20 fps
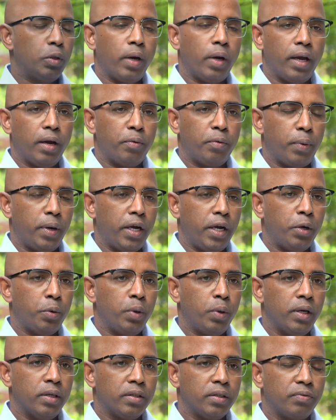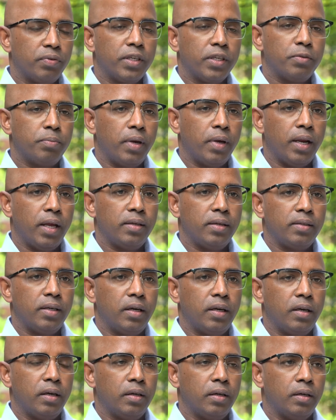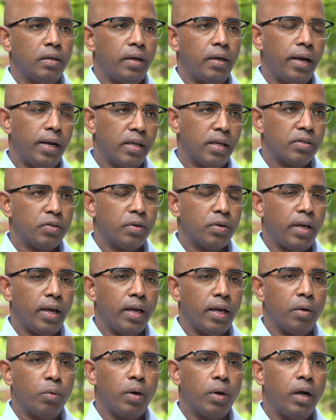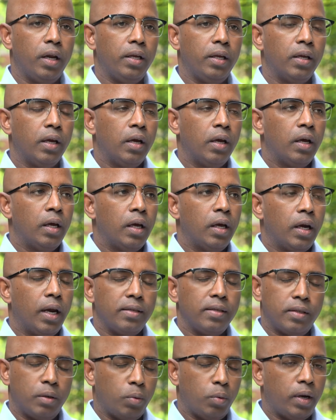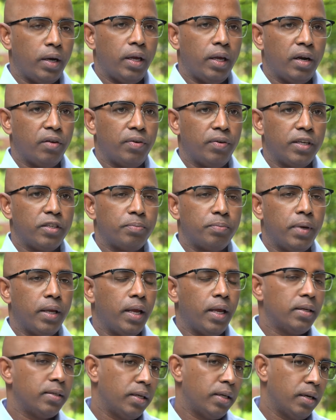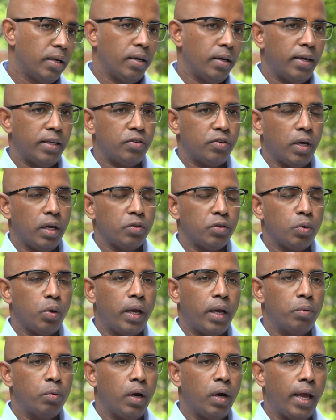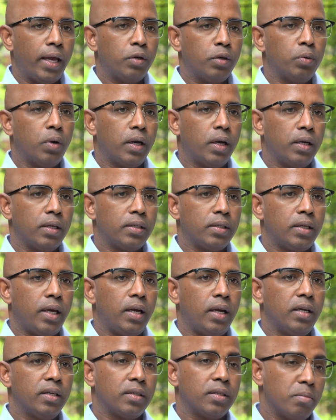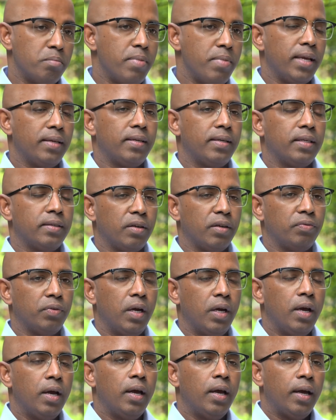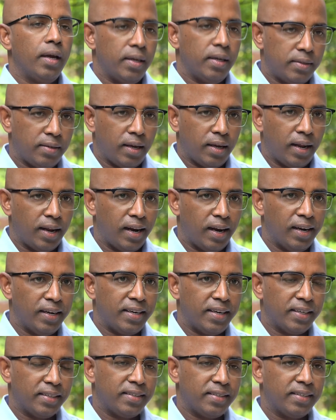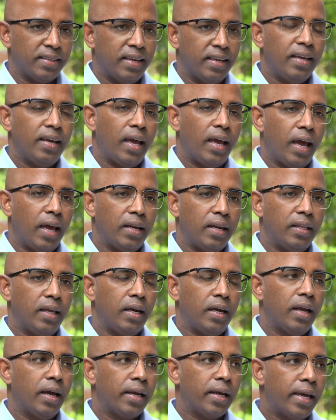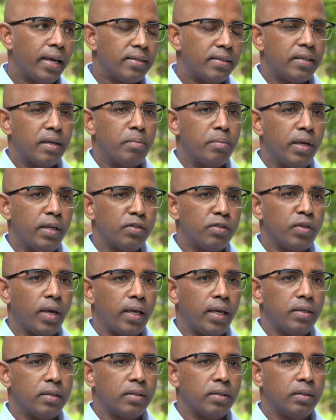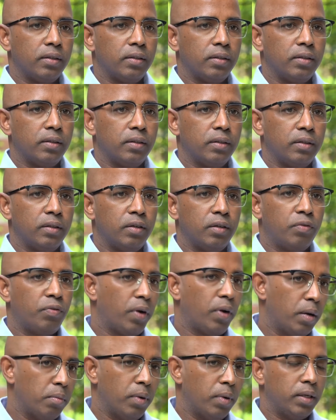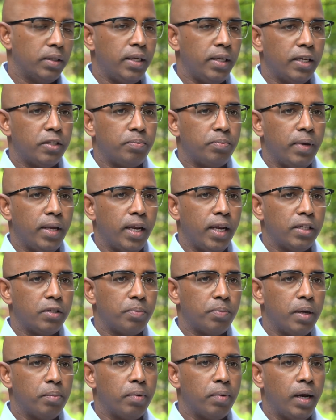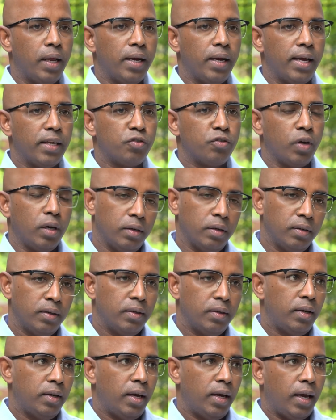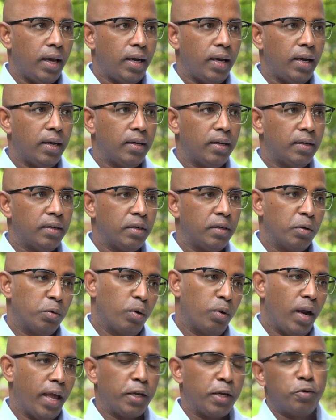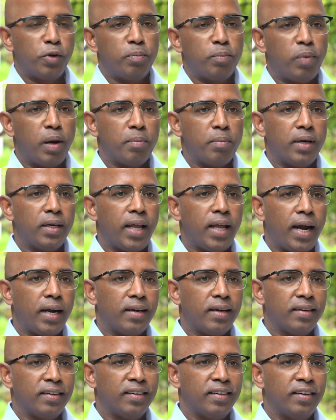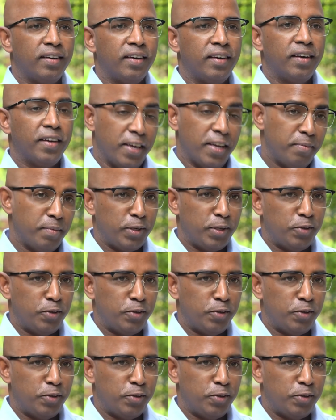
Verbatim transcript: though I have twenty-two years of experience in uh, industry, I have only less than one year of experience in uh, H R. So I would like to understand uh, some basics of H R analytics, and then uh, get some insights uh, from the experienced people in H R, and uh, would like to implement that uh, in my